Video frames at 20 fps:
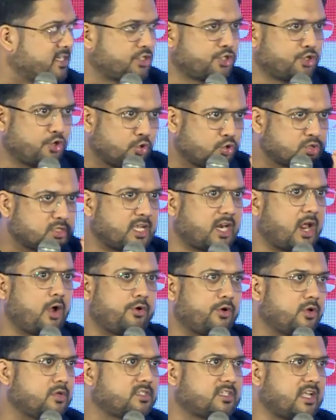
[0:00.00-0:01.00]
Do you surround
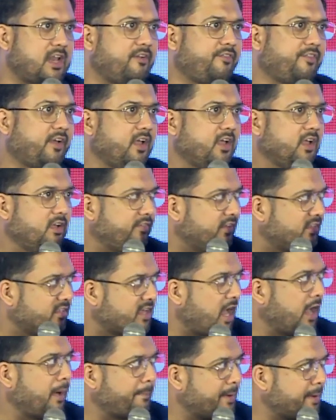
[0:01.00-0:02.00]
yourself with
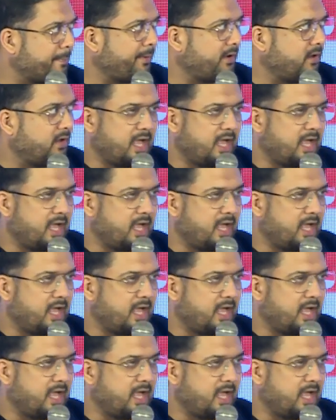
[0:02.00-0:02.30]
young people?